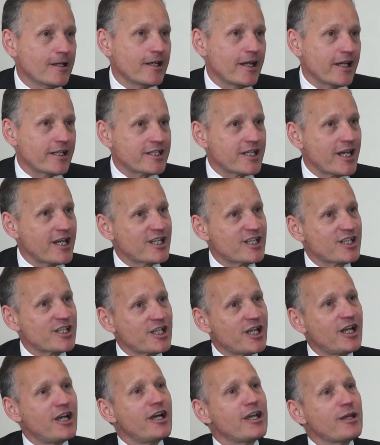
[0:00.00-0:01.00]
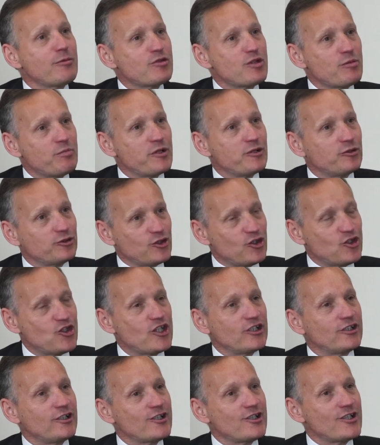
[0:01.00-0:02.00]
it takes time to build
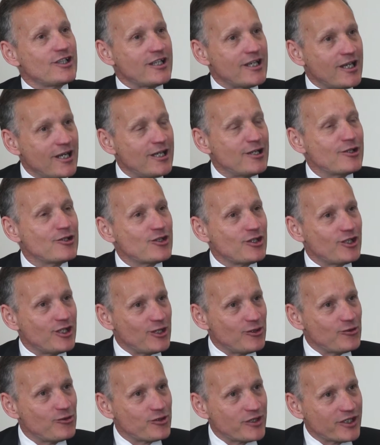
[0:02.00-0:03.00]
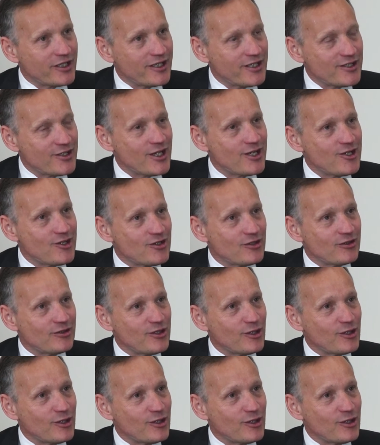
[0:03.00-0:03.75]
agility into the organization.